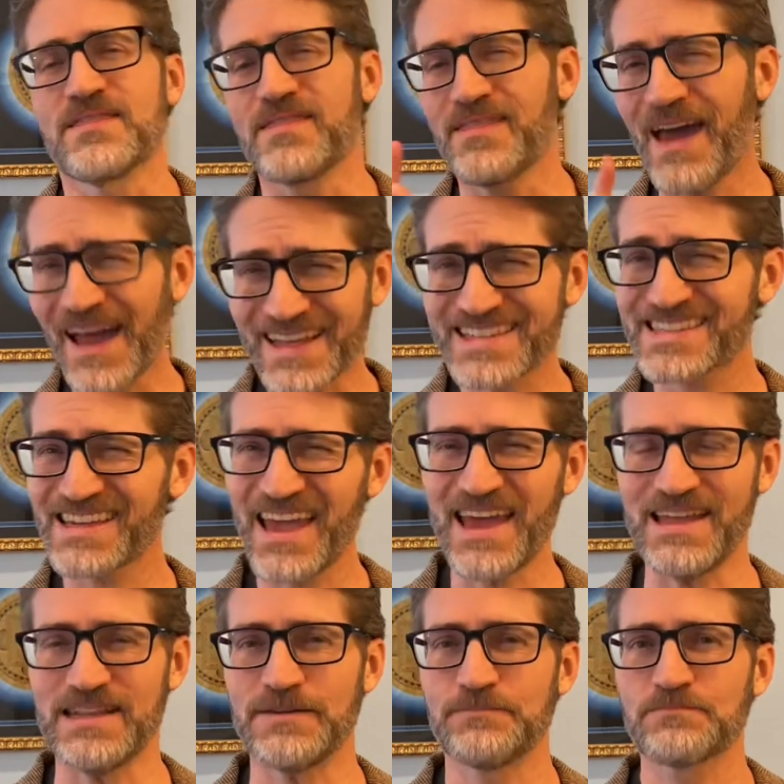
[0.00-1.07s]
That
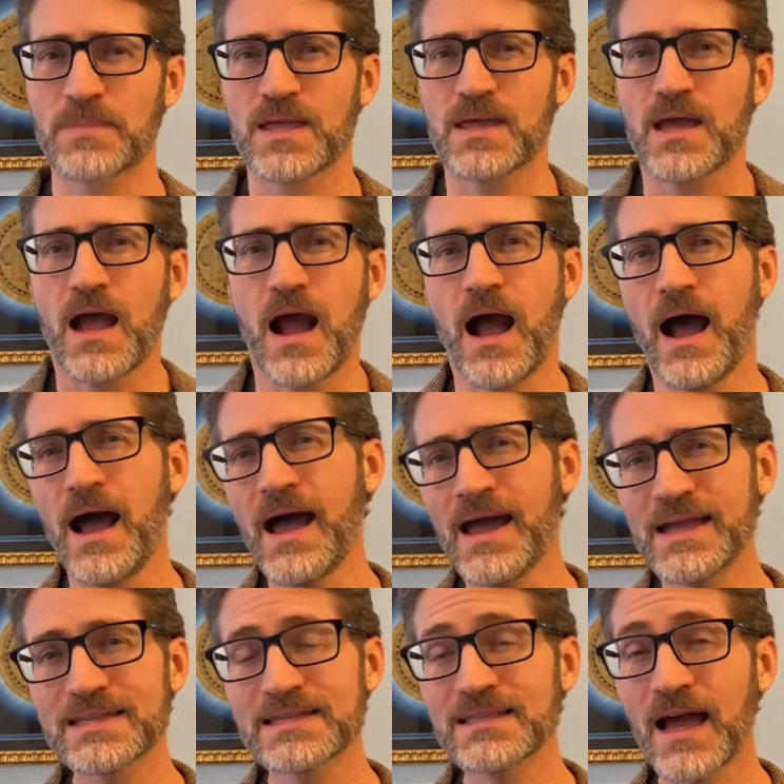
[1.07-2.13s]
said,
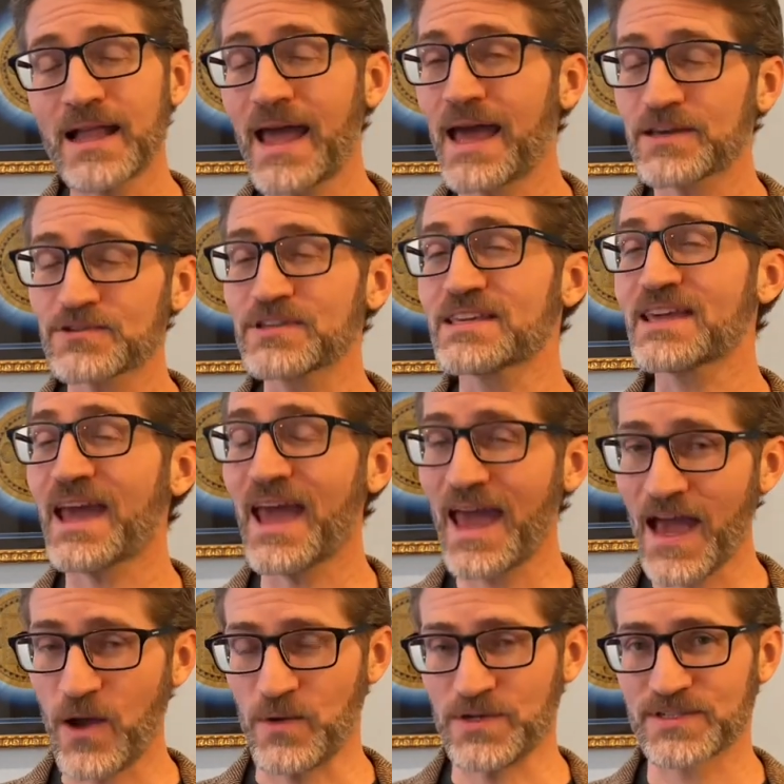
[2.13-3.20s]
I did not actually
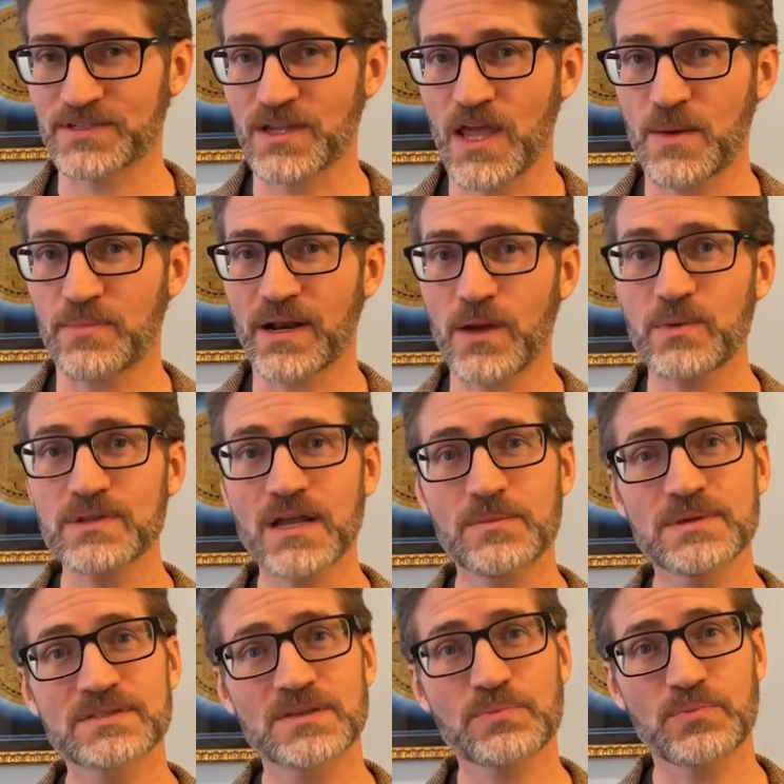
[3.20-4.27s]
count, but I would not
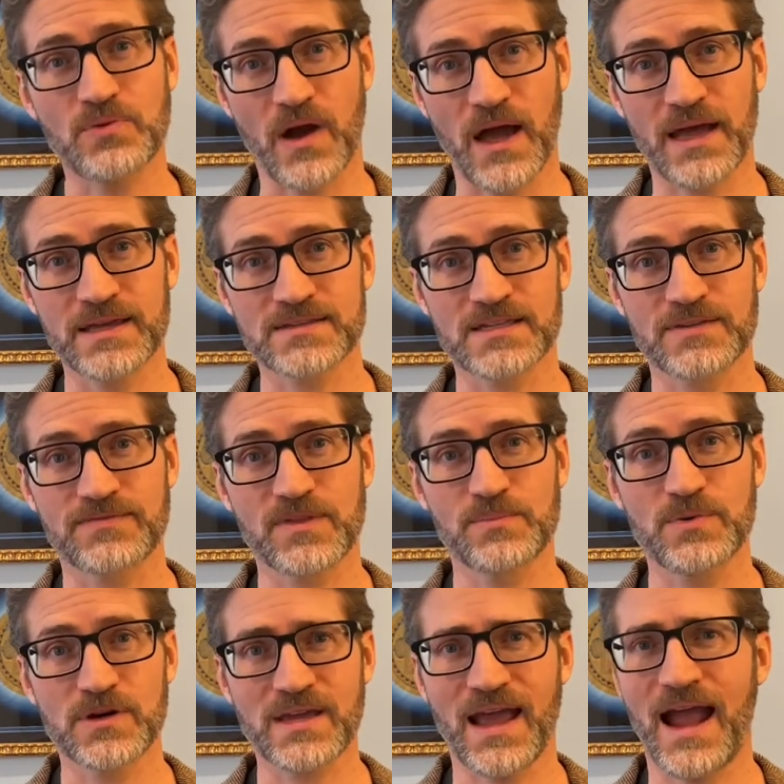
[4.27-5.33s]
be surprised if the
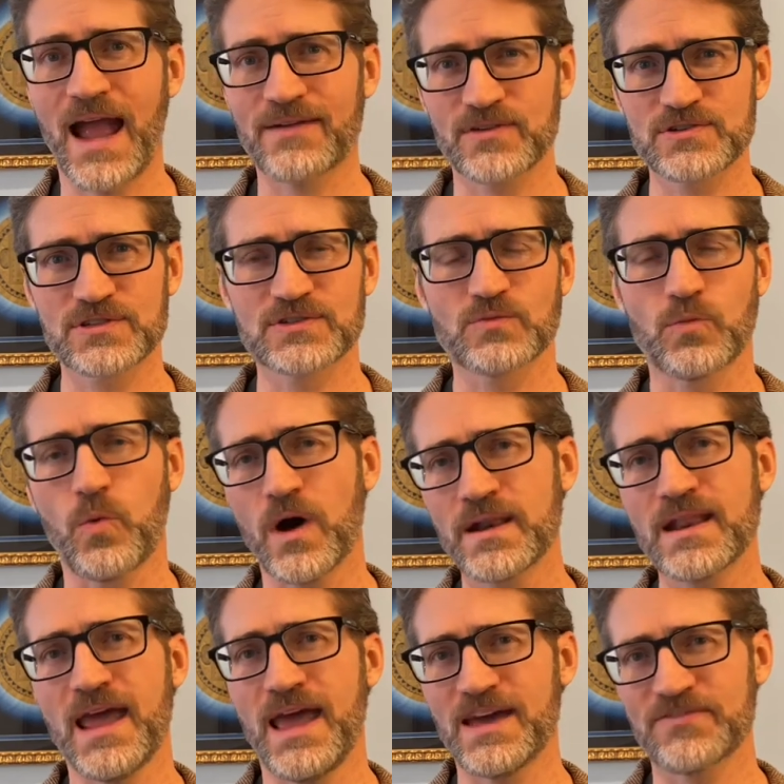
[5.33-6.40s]
book averages
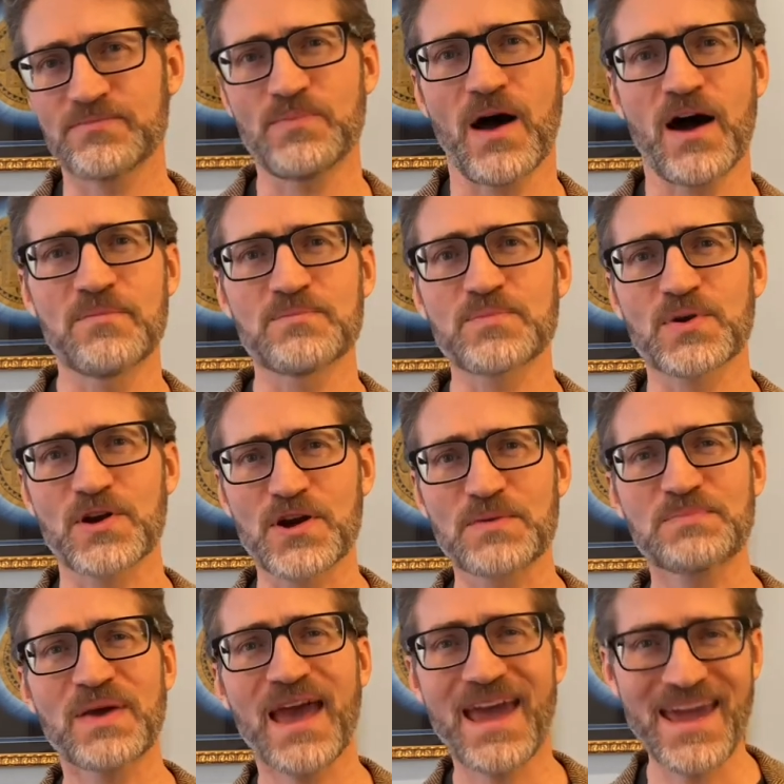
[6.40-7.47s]
one F-bomb per
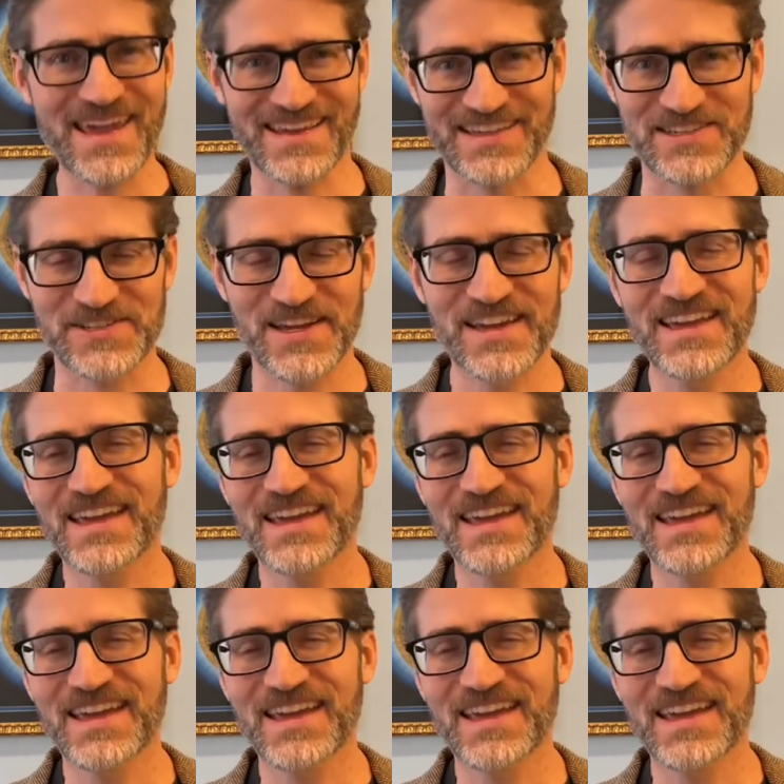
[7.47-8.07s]
page.